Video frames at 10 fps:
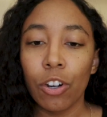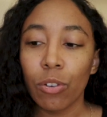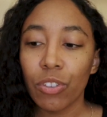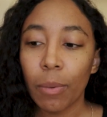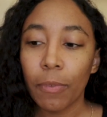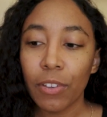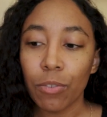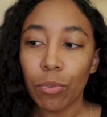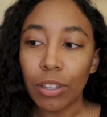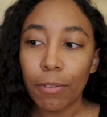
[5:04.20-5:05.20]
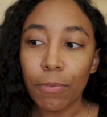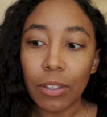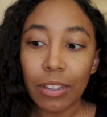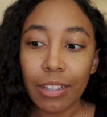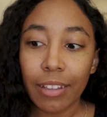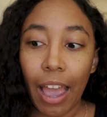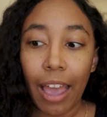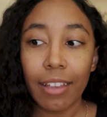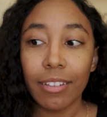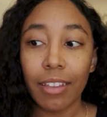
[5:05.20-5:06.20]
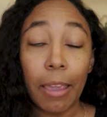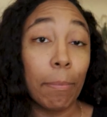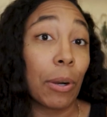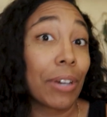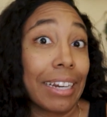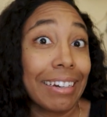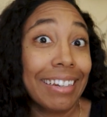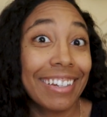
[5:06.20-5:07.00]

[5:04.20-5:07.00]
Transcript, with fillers: You know, some of us really feel this as a burden.